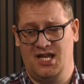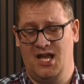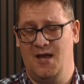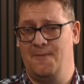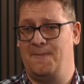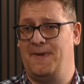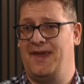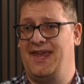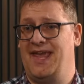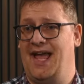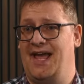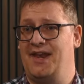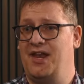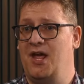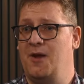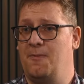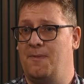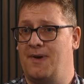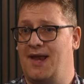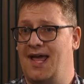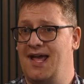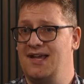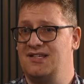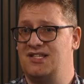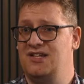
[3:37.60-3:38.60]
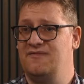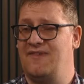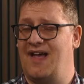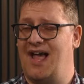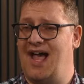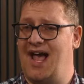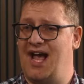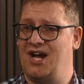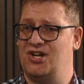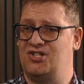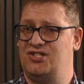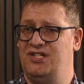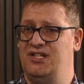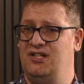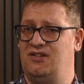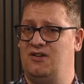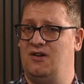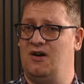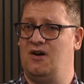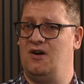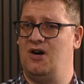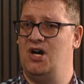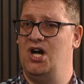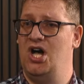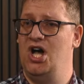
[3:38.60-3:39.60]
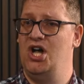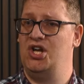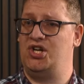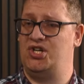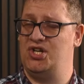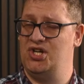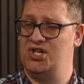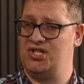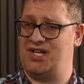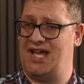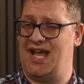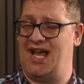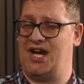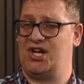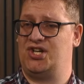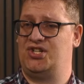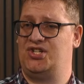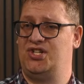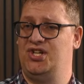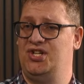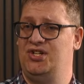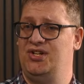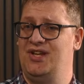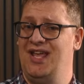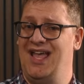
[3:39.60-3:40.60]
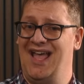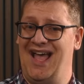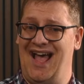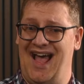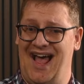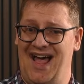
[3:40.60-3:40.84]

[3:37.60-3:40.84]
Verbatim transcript: a, piano player, so you've actually got a good action